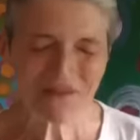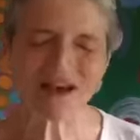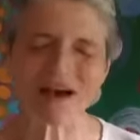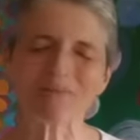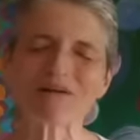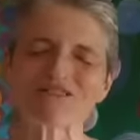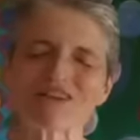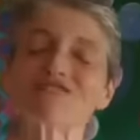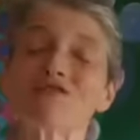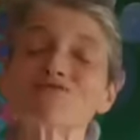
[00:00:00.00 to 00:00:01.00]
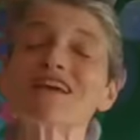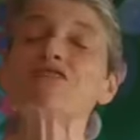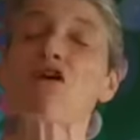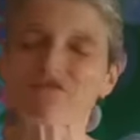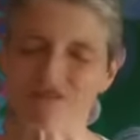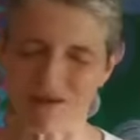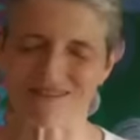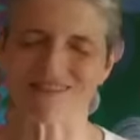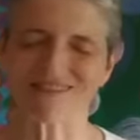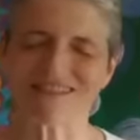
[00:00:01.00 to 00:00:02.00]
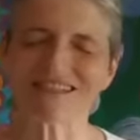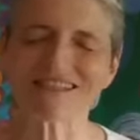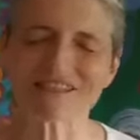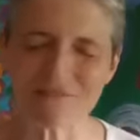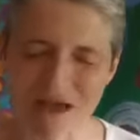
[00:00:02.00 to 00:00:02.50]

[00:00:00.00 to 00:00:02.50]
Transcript: but don't get off the bus. This is the